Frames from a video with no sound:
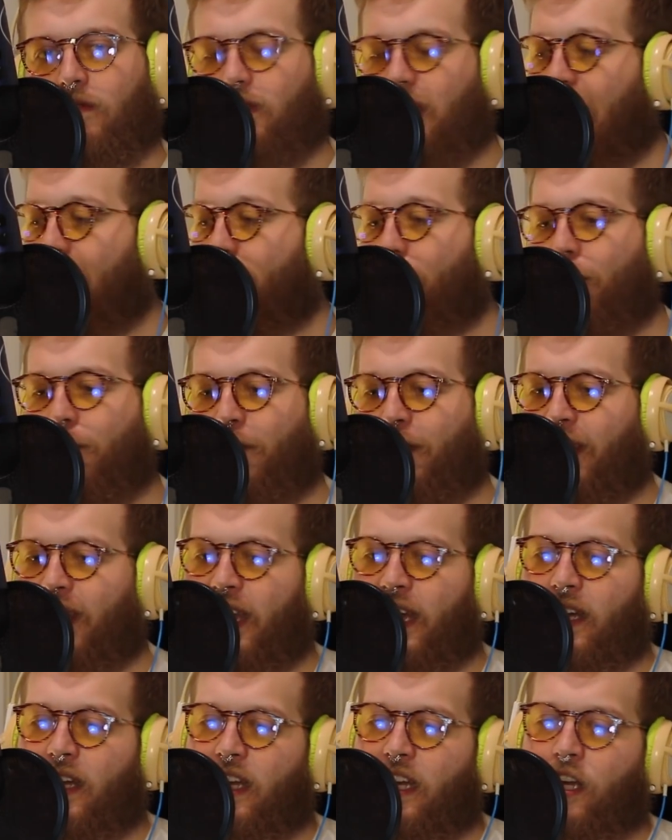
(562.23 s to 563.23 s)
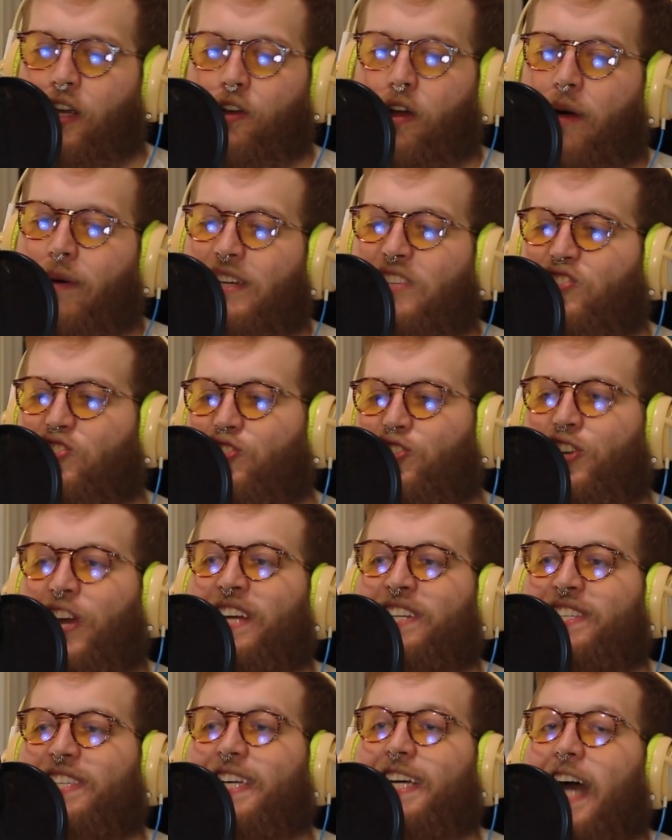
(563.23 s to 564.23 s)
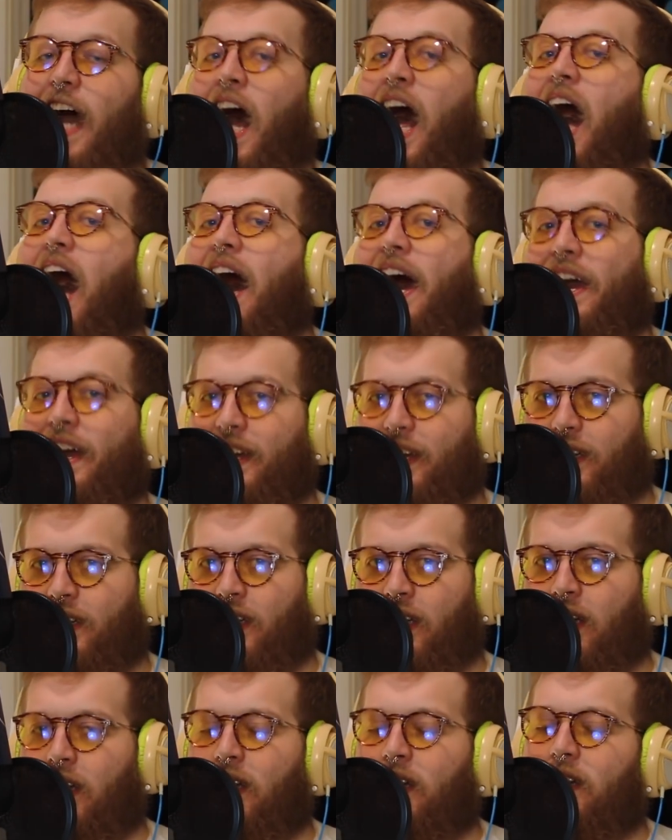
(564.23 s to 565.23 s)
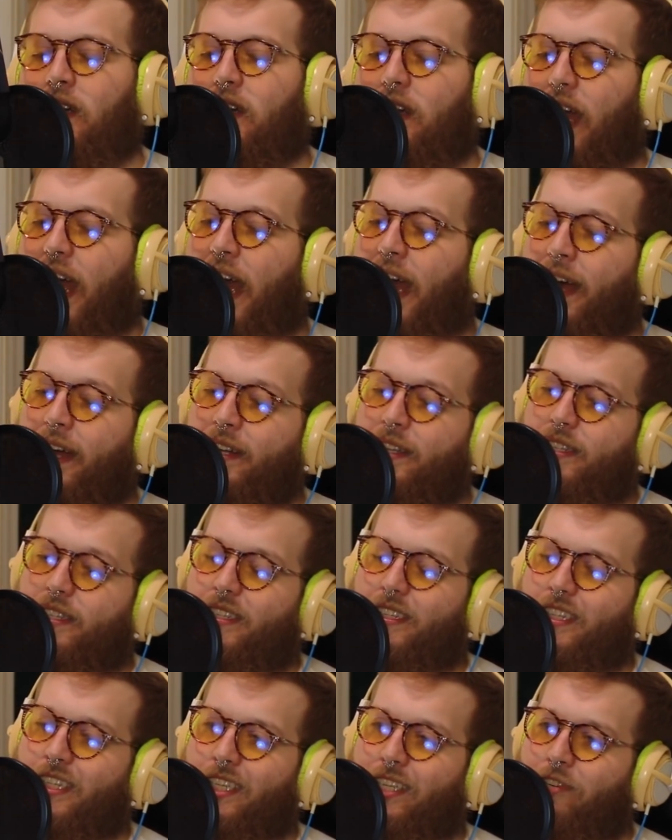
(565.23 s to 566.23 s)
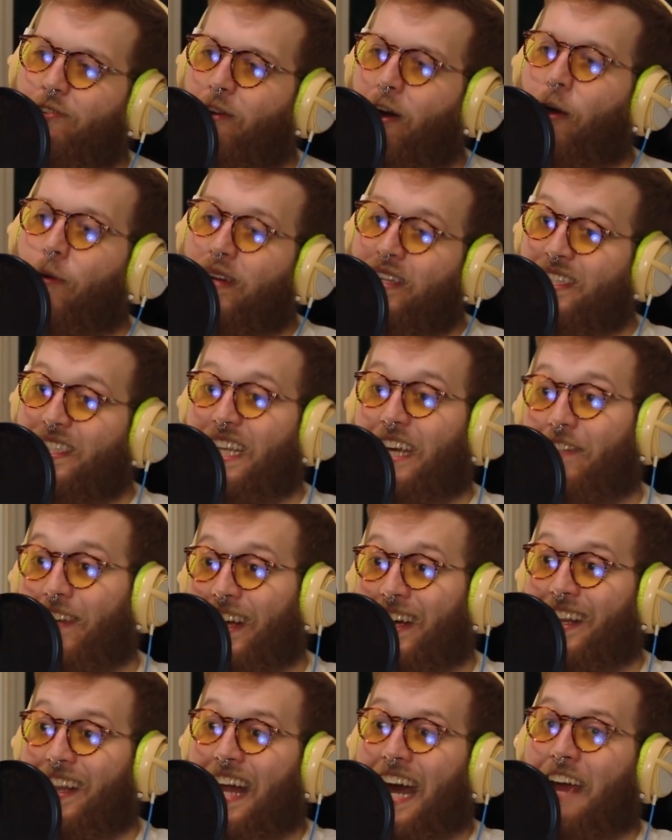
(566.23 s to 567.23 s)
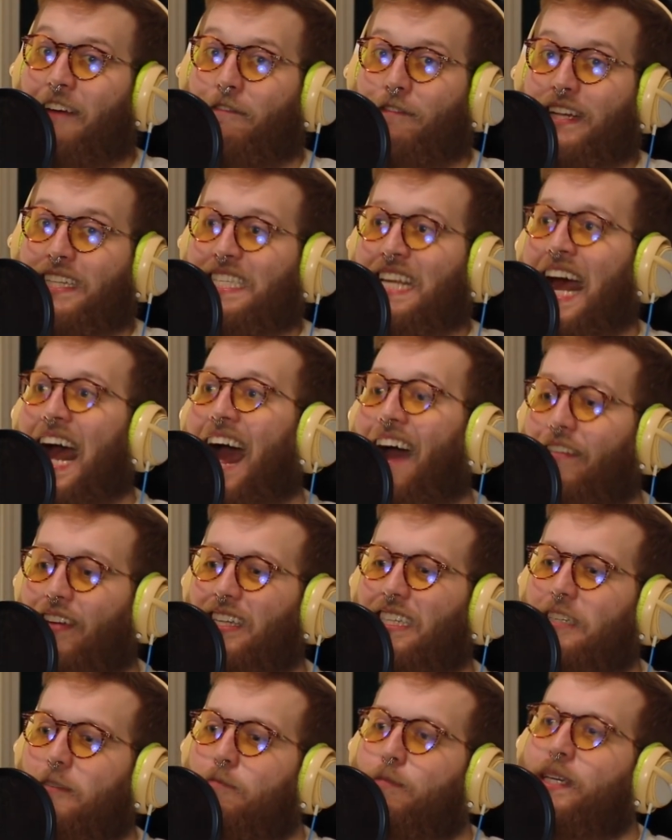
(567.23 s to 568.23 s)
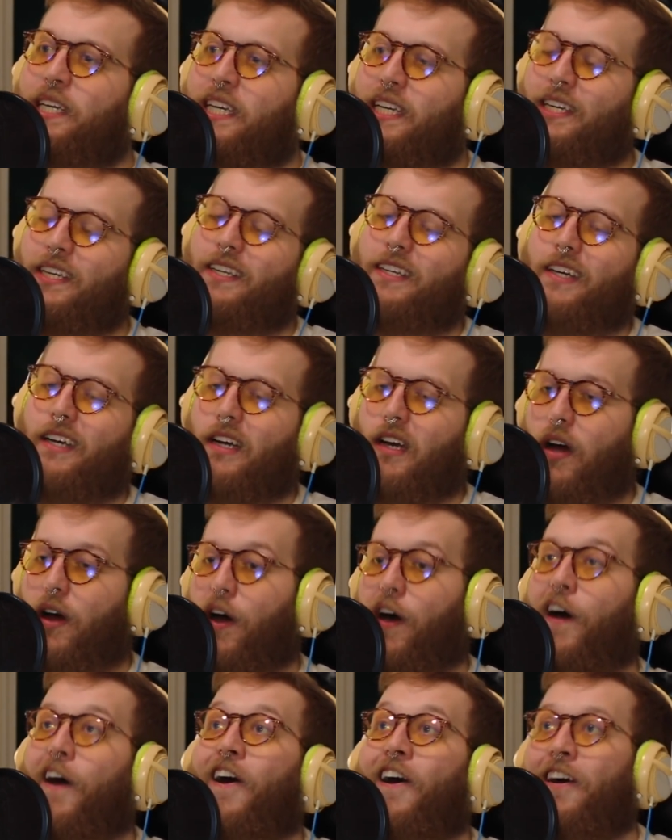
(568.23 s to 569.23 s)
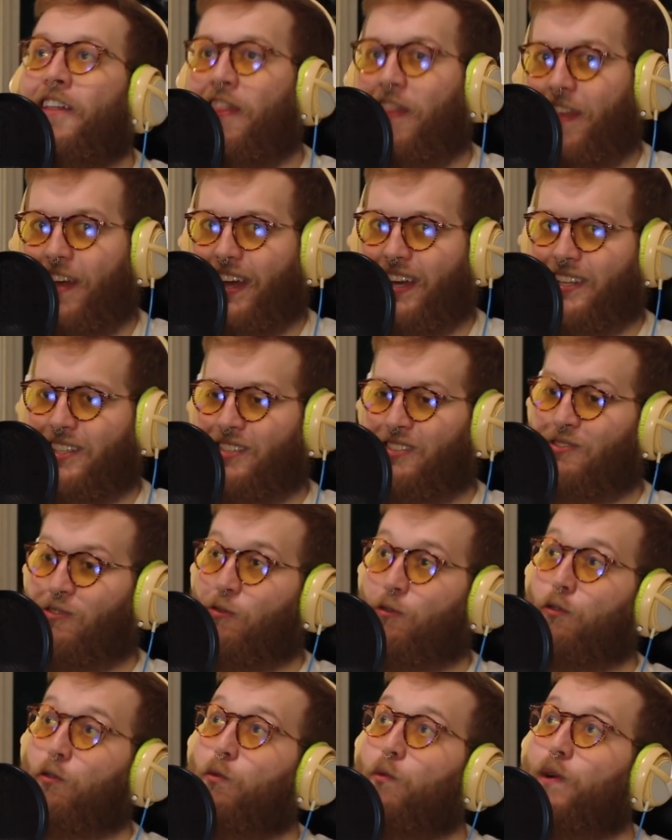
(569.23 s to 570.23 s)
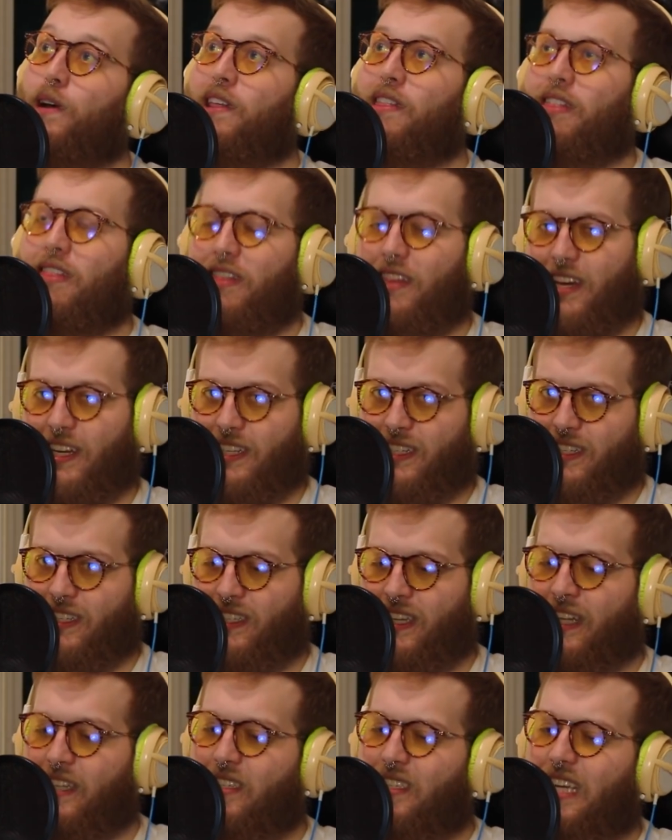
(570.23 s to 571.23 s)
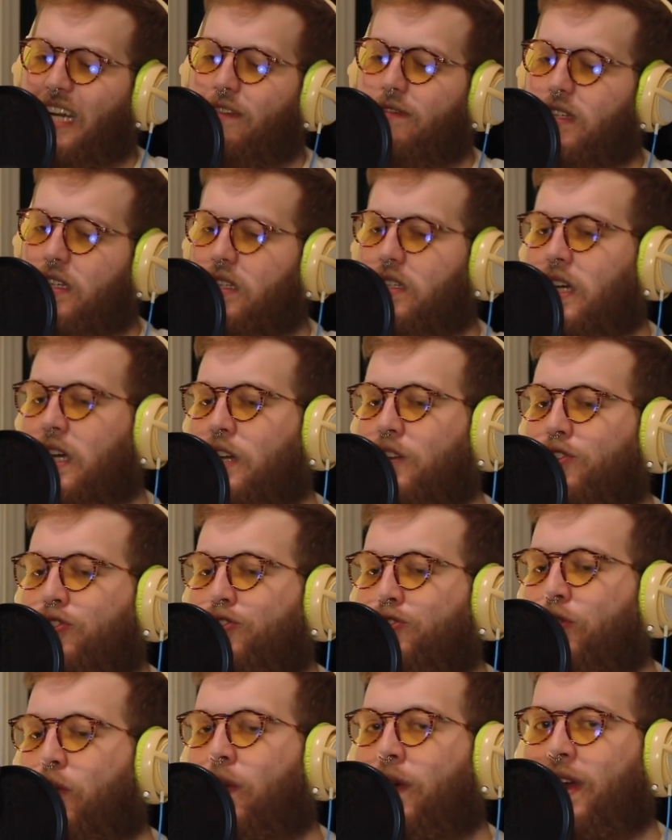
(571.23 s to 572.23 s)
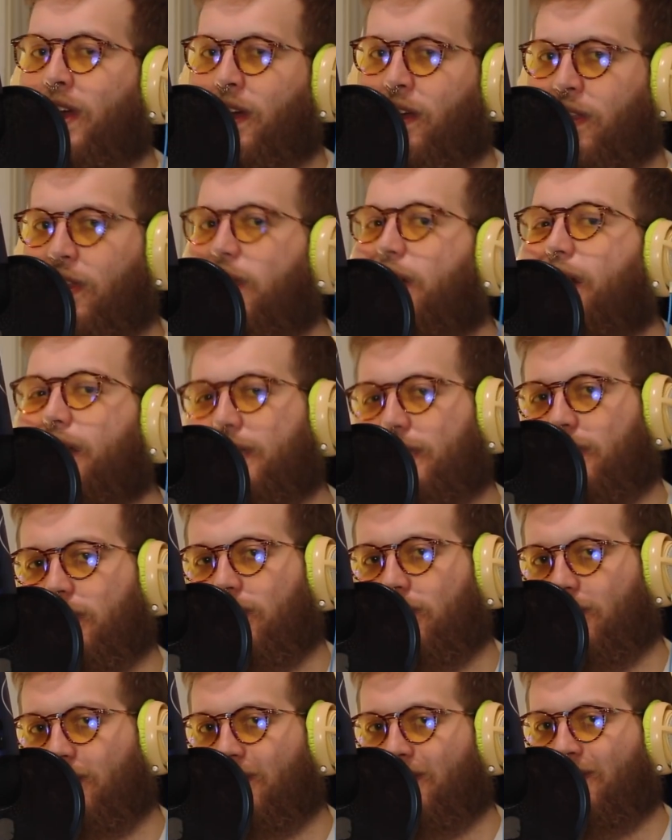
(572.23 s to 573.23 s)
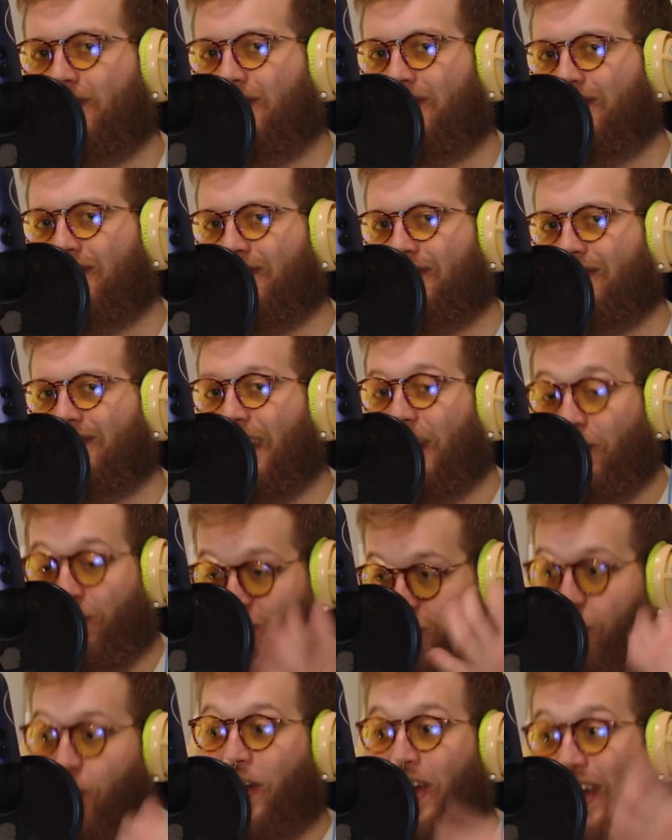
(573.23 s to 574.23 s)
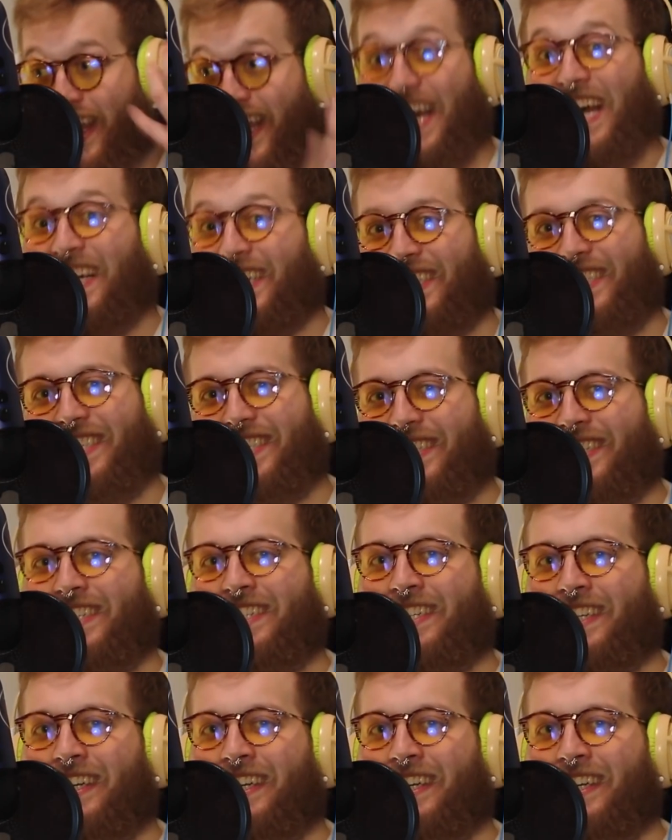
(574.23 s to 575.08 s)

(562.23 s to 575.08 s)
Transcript: never feeling you're always chasing a high. And you're always living a life that's having to be on this or with this instead of just enjoying this. Enjoying this.